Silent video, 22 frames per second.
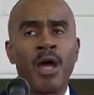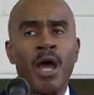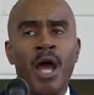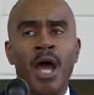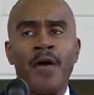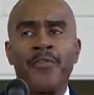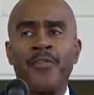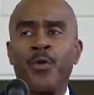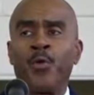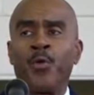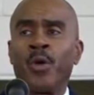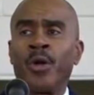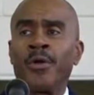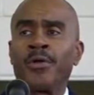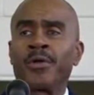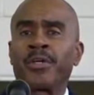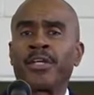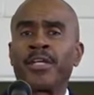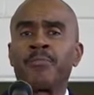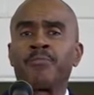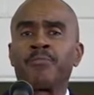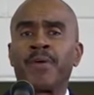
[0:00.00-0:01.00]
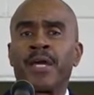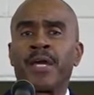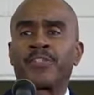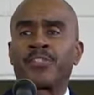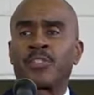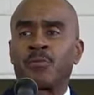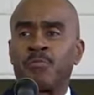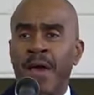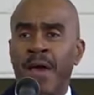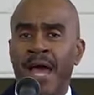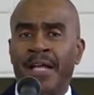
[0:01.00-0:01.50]
And the work keeps
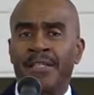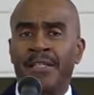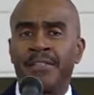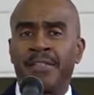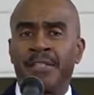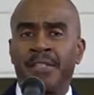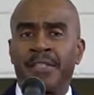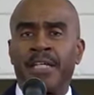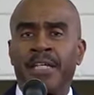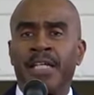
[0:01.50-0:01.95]
expanding.